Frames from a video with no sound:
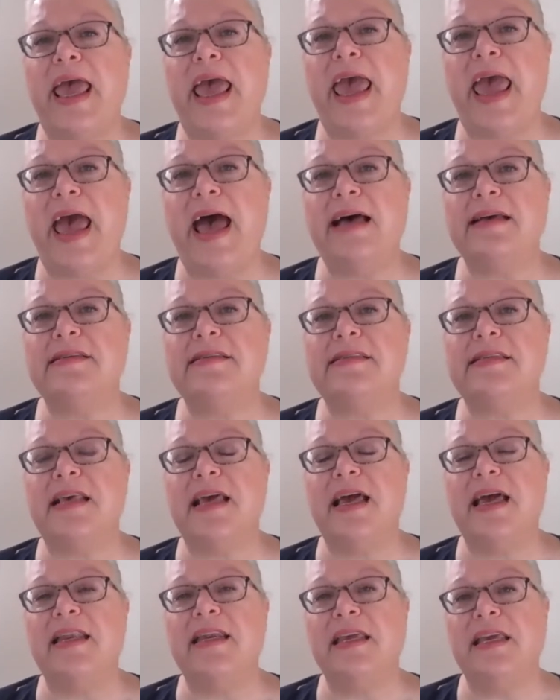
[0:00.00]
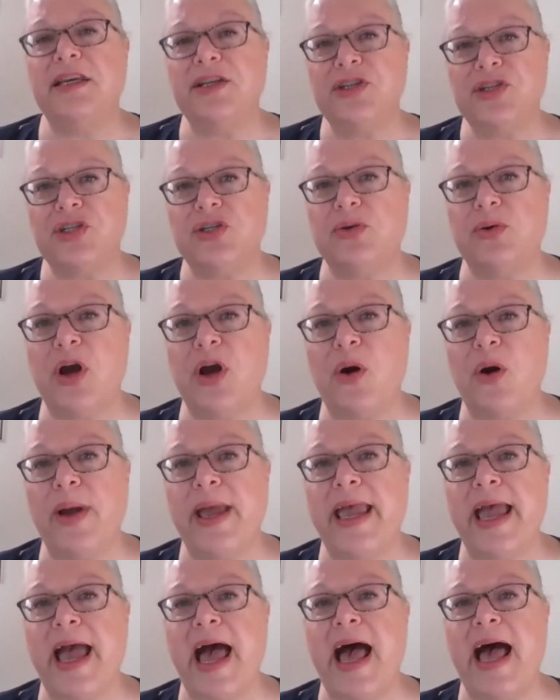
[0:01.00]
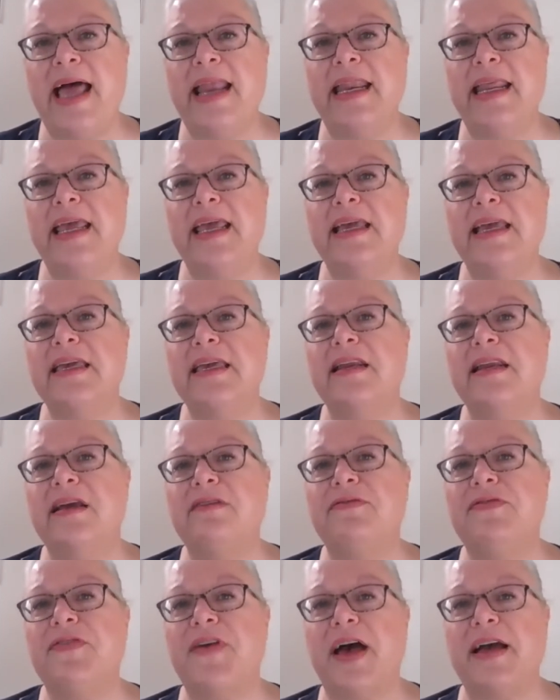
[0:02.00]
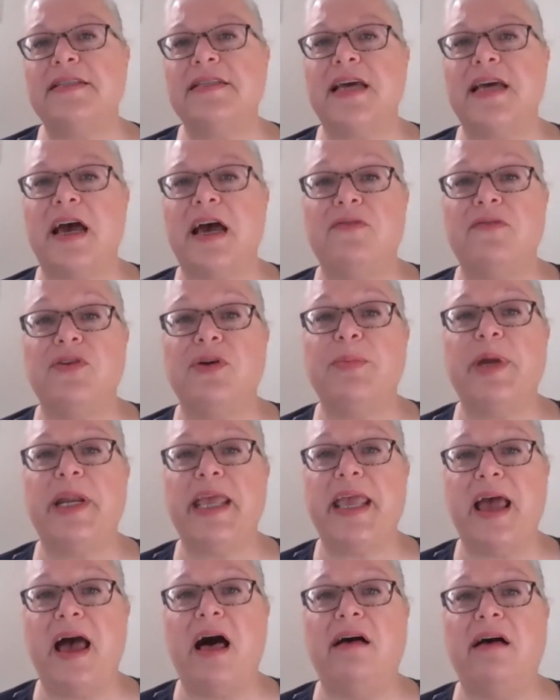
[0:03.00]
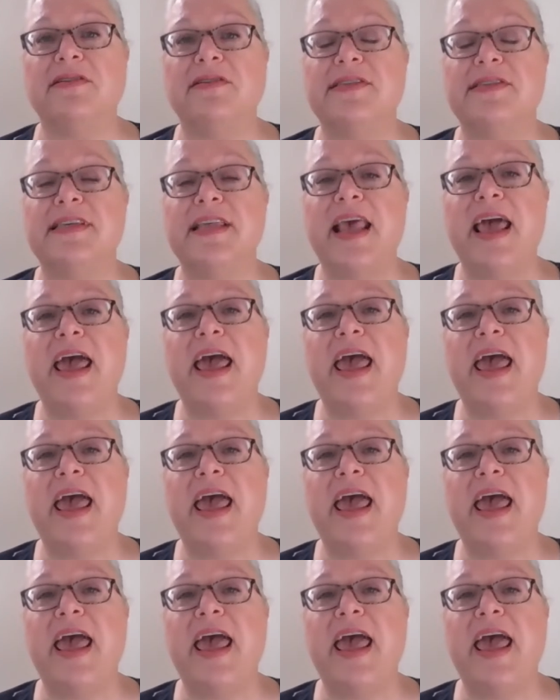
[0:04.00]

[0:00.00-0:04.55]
has an issue going on, it can affect everybody else.